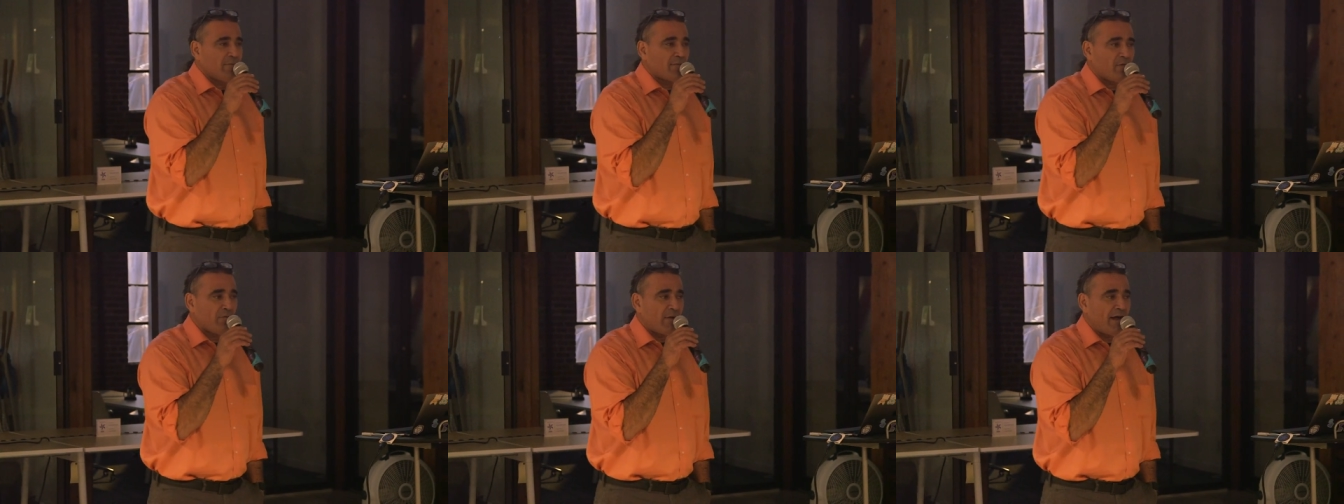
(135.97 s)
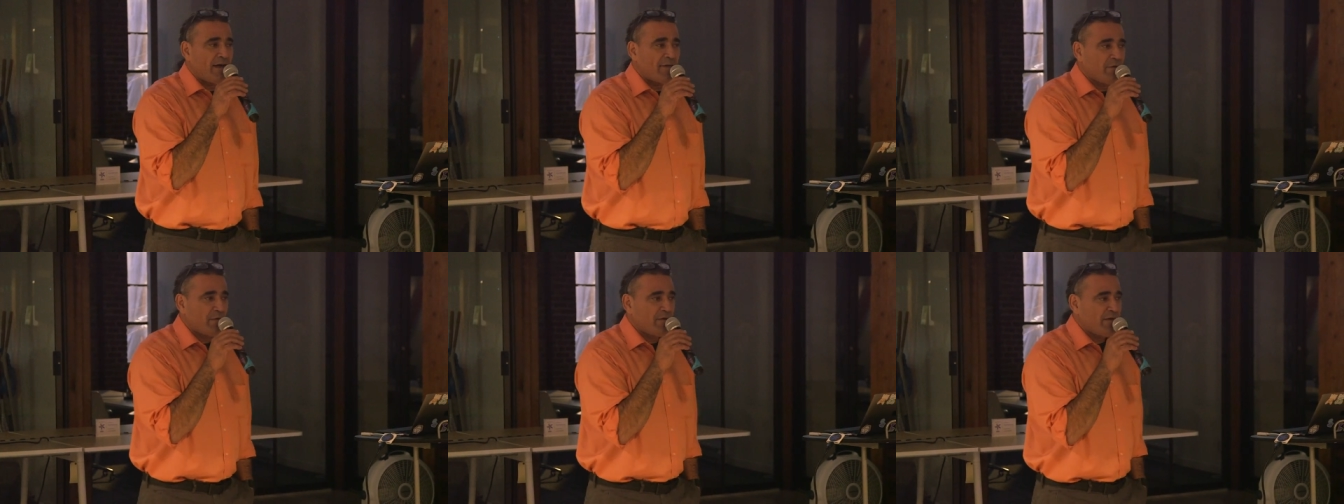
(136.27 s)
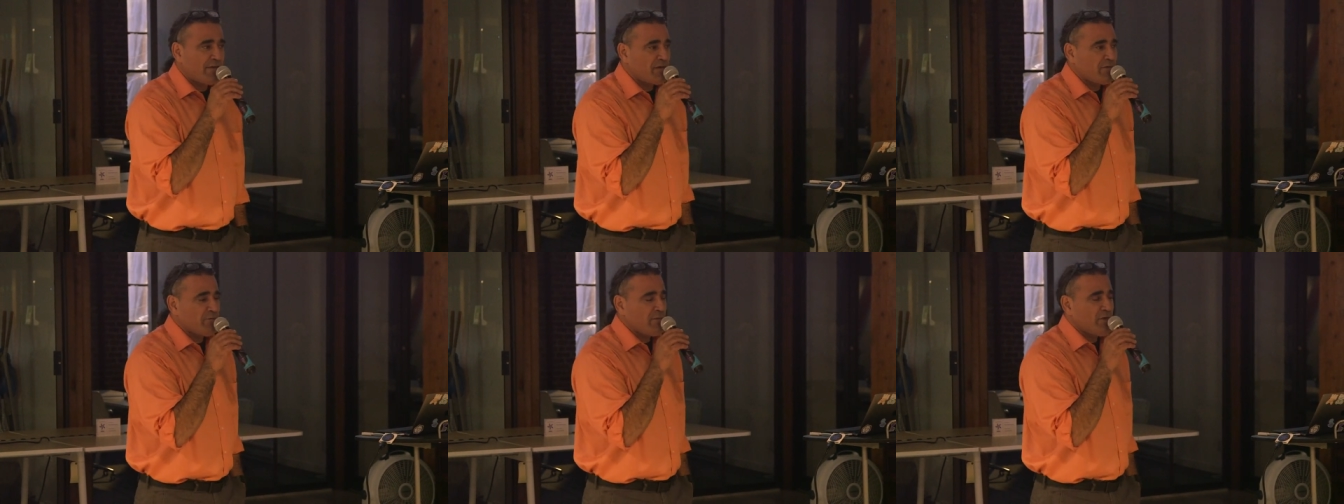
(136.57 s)
but rather
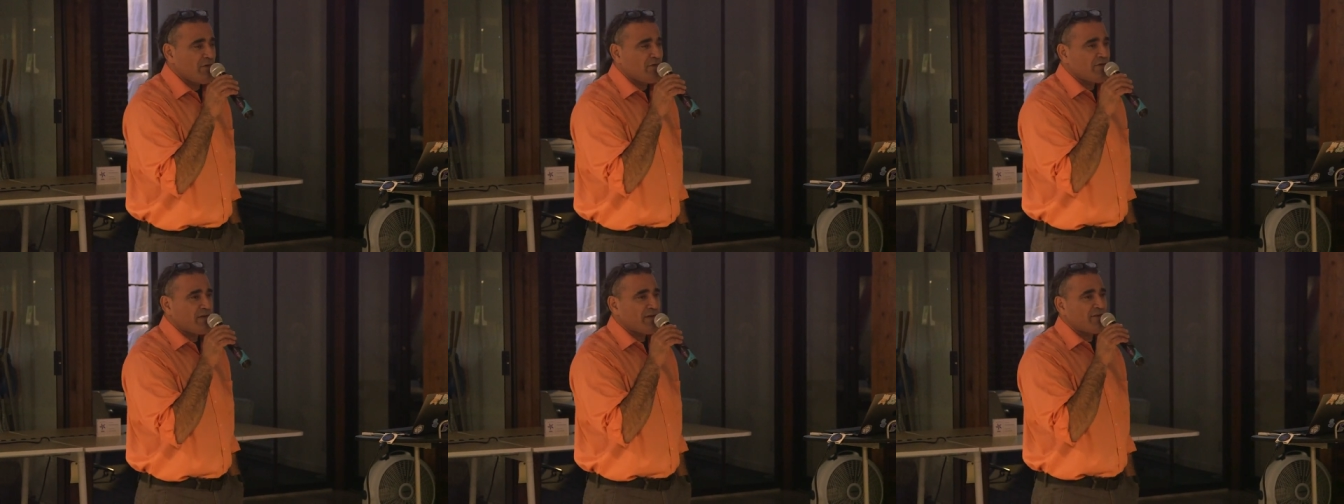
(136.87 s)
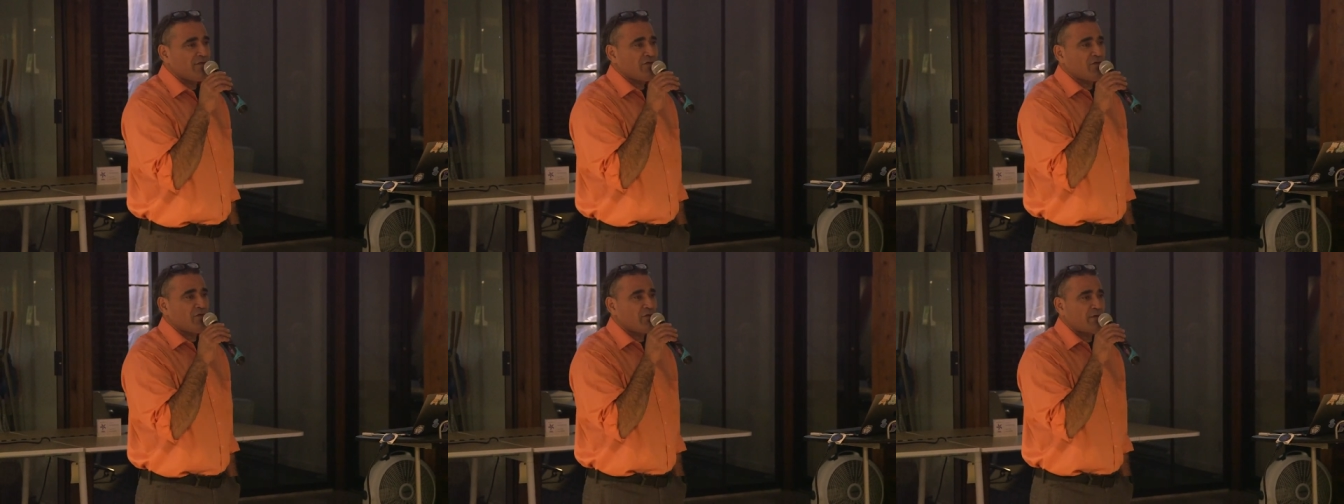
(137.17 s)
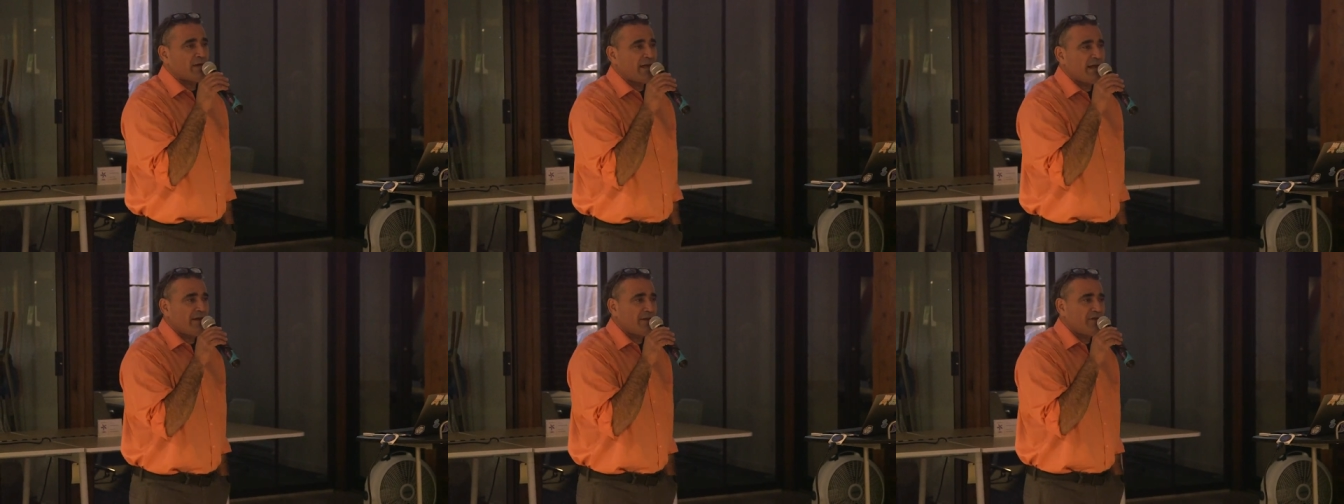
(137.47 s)
that the music is
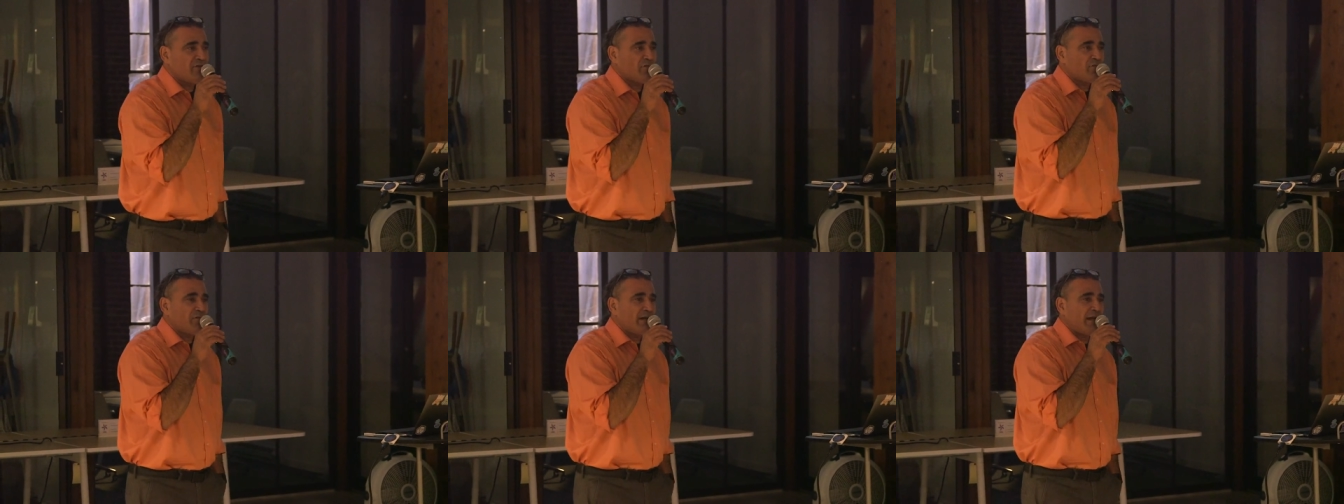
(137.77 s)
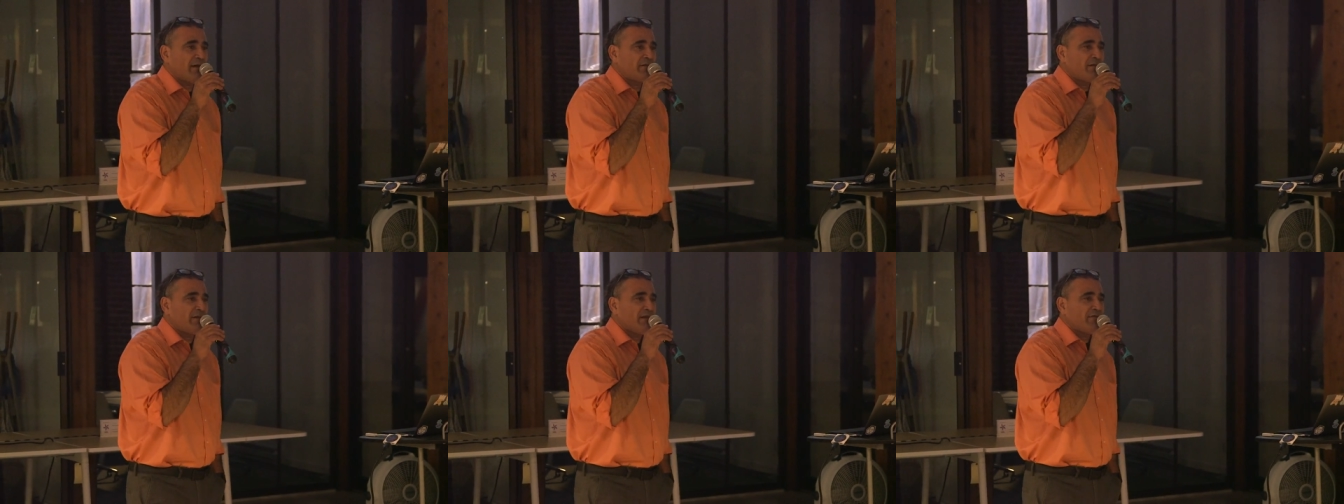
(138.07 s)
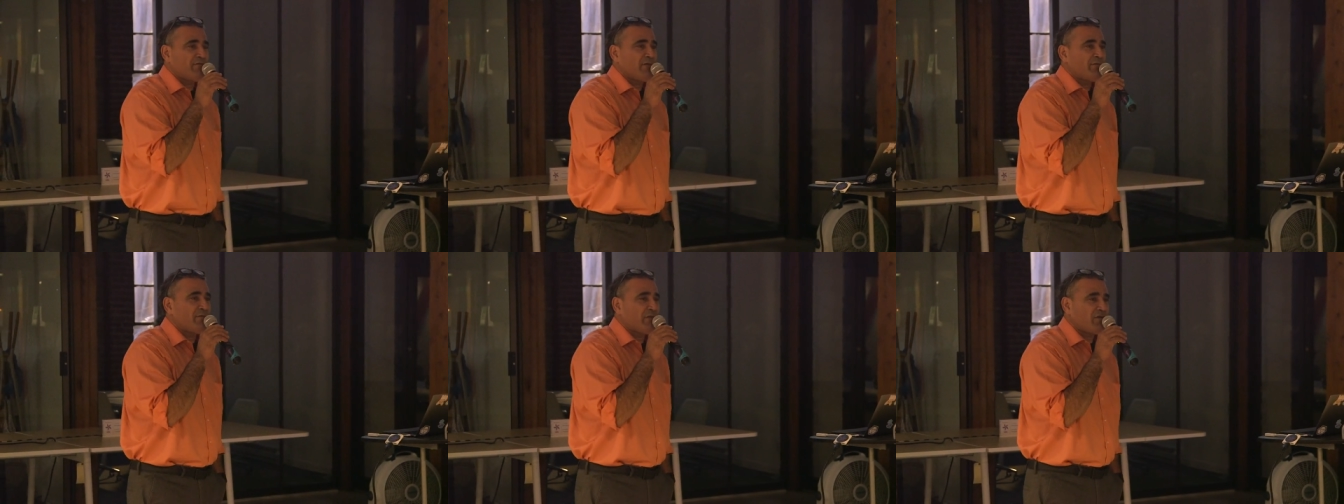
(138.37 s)
created directly
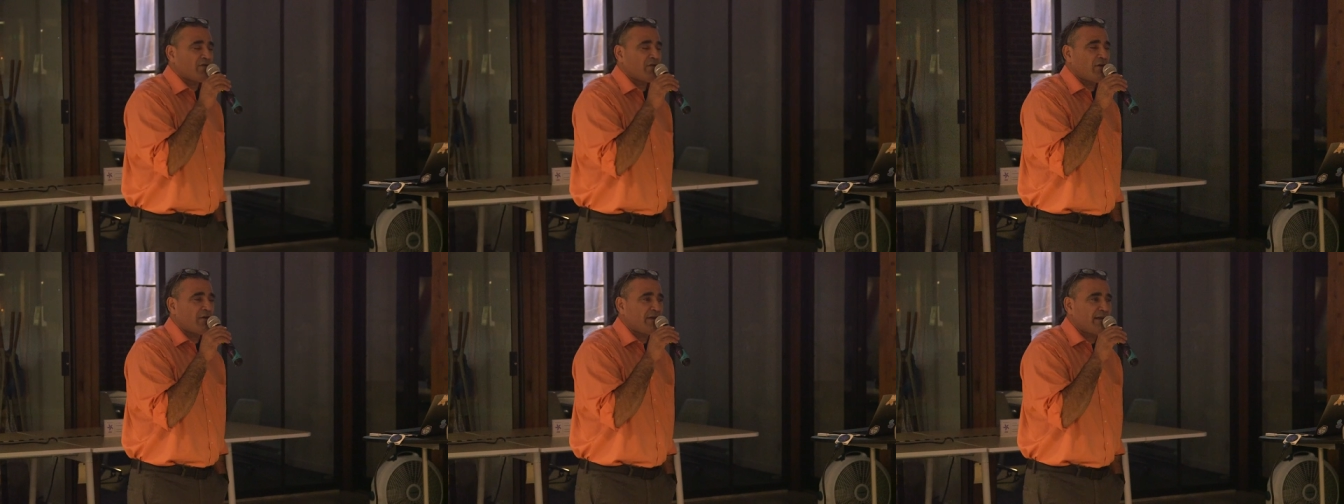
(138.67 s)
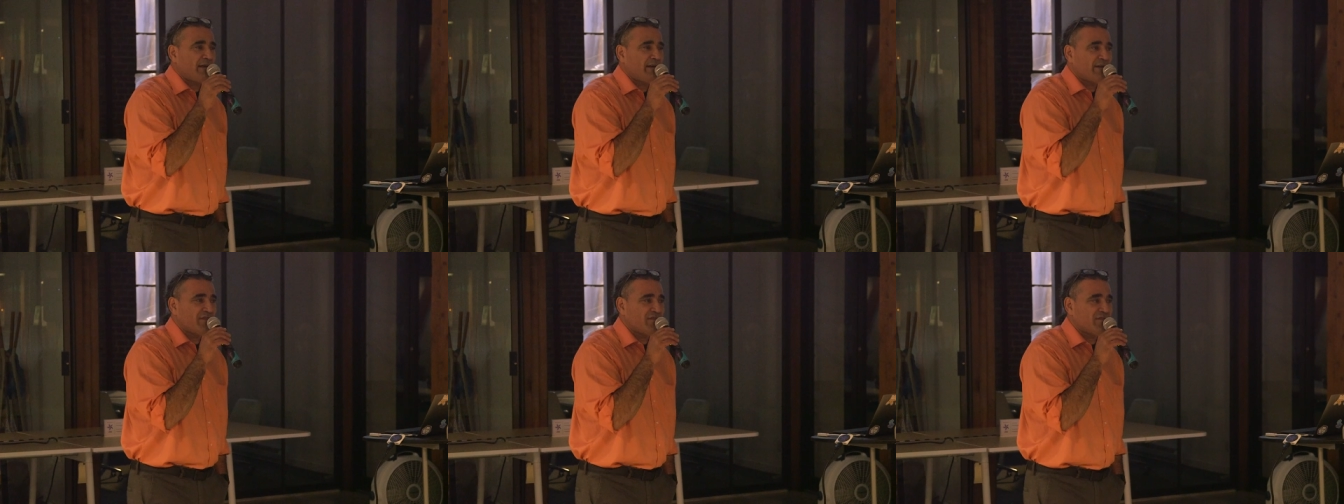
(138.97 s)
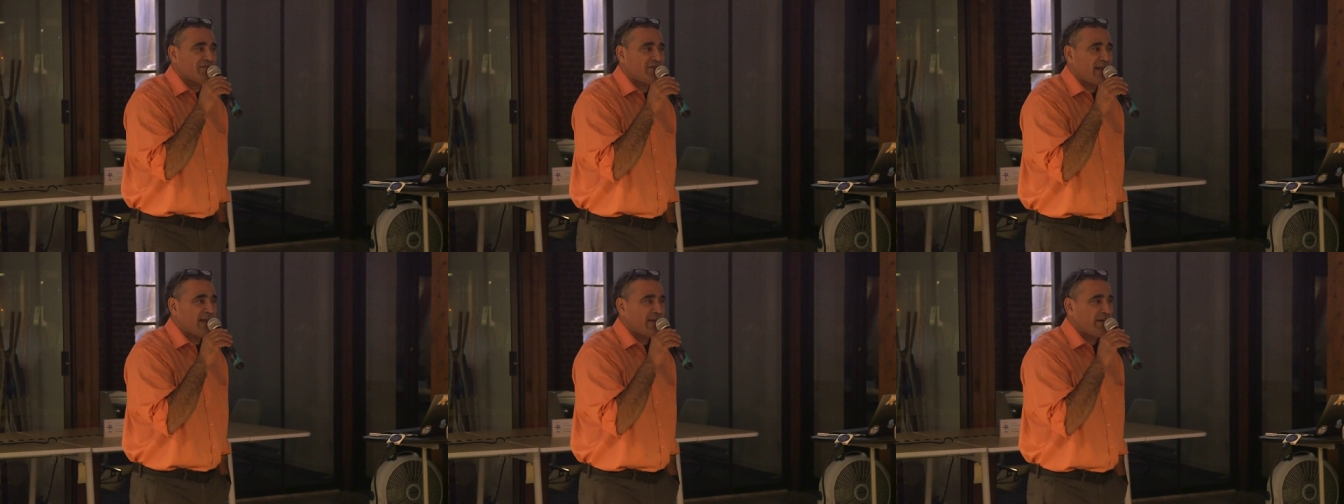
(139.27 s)
from the targeted
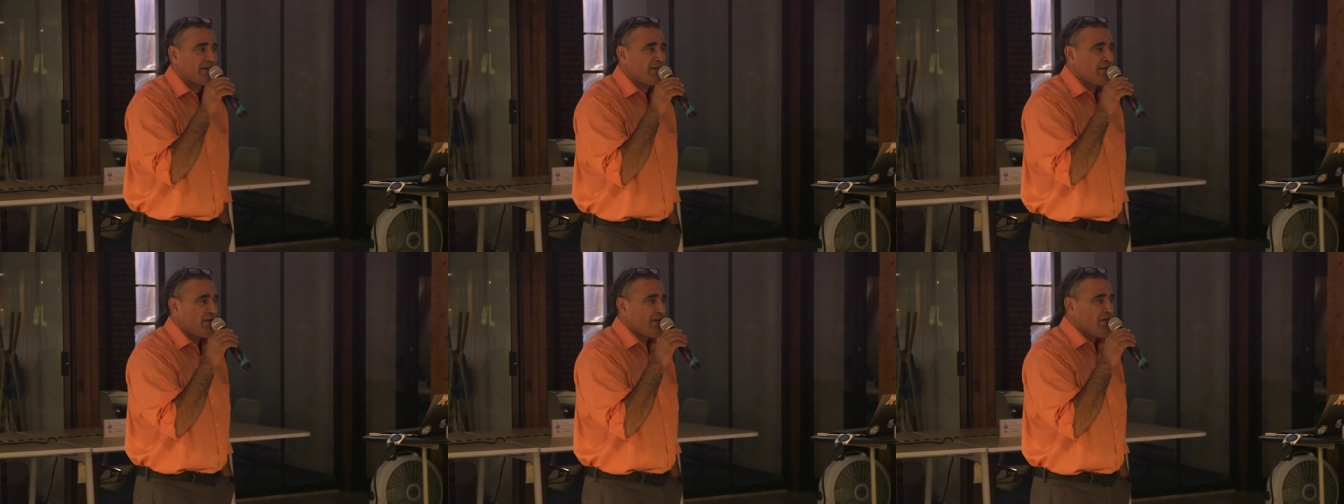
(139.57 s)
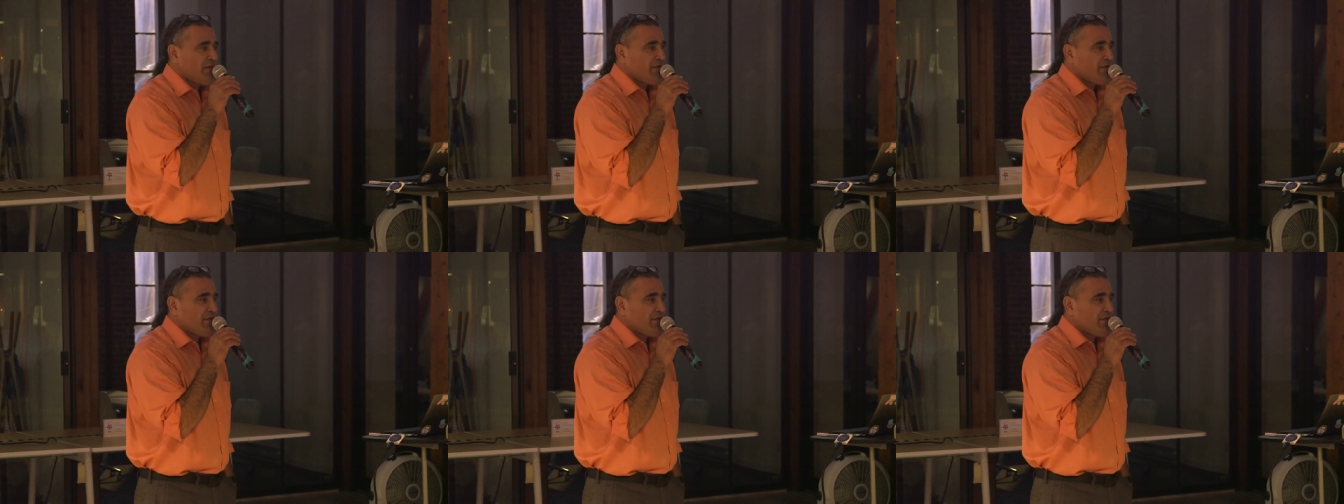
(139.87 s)
state.